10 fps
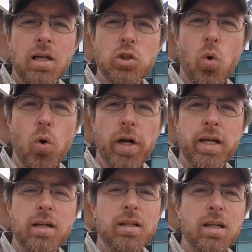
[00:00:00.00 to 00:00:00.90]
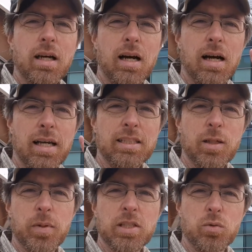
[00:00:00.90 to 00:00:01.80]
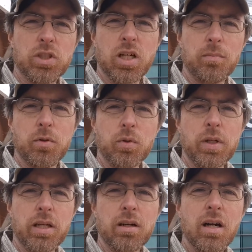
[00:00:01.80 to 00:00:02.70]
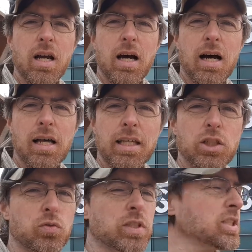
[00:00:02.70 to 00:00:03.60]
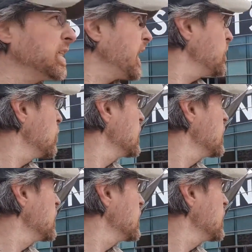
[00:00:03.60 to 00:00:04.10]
touring exhibits which come through here. They just recently had